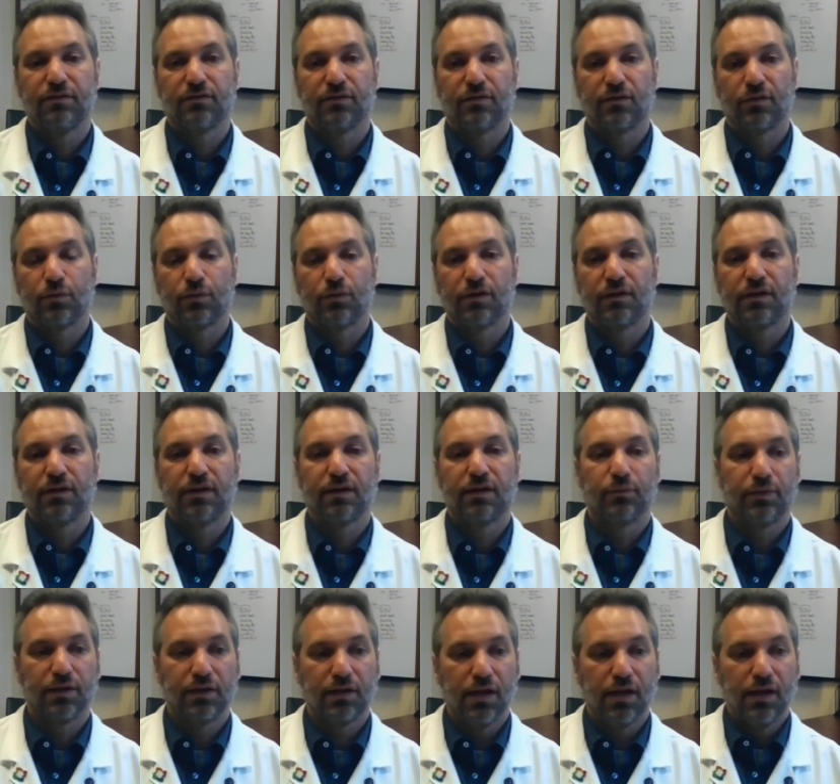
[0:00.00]
aren't working and
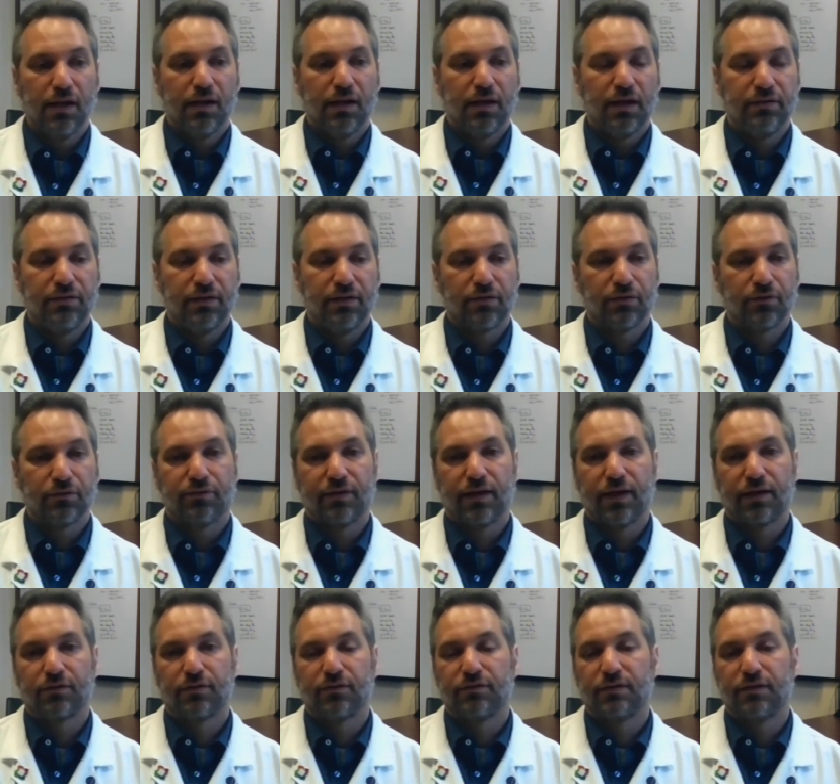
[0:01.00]
we, and the other
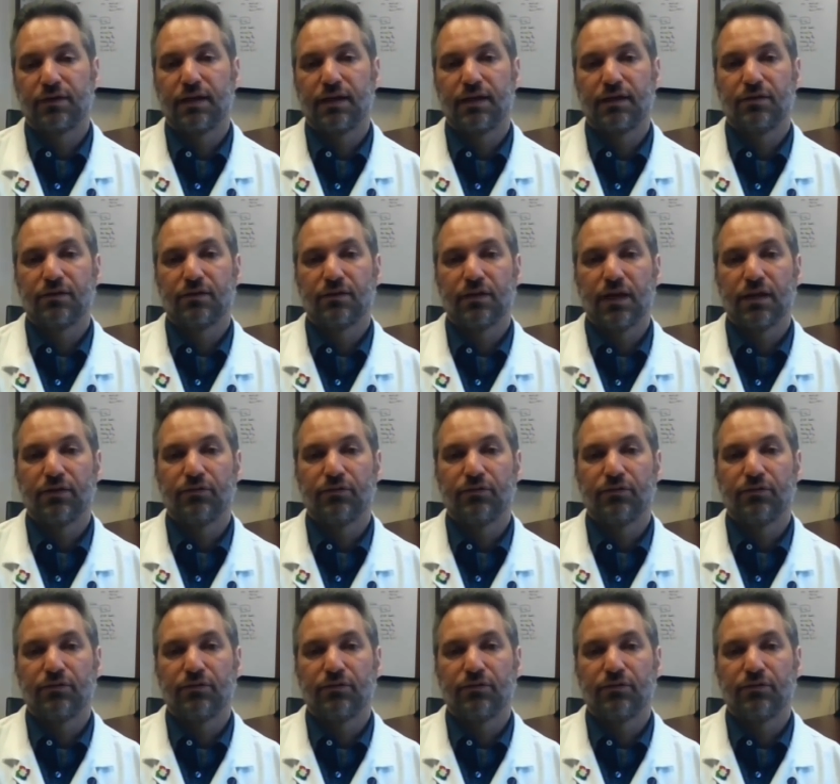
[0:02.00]
factors in getting your life